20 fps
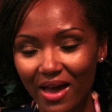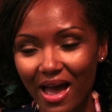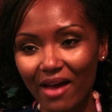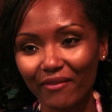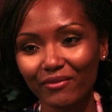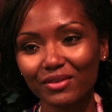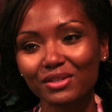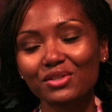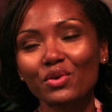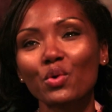
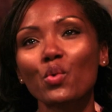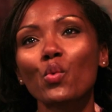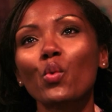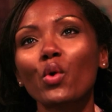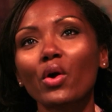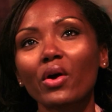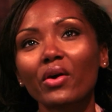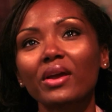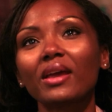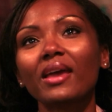Having to
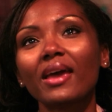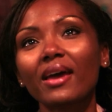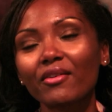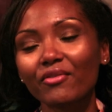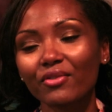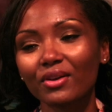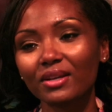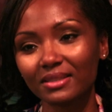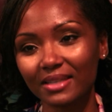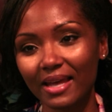worry
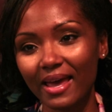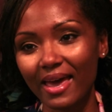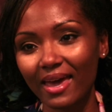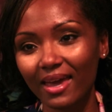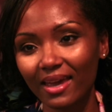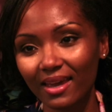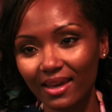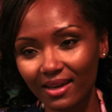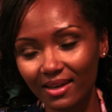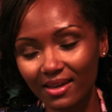every
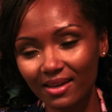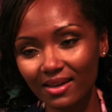day